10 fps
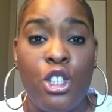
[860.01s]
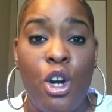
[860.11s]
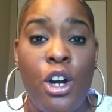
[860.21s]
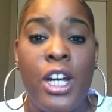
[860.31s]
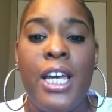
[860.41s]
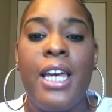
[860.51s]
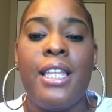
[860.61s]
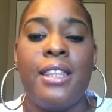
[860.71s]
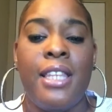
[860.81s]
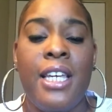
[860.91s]
chart
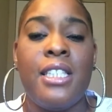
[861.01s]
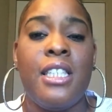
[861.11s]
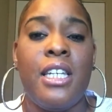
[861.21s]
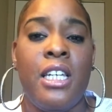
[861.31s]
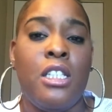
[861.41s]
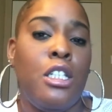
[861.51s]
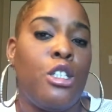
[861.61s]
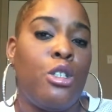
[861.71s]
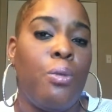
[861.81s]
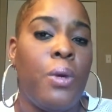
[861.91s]
is the
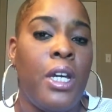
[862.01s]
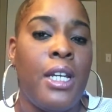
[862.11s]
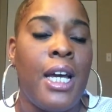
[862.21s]
easiest to read.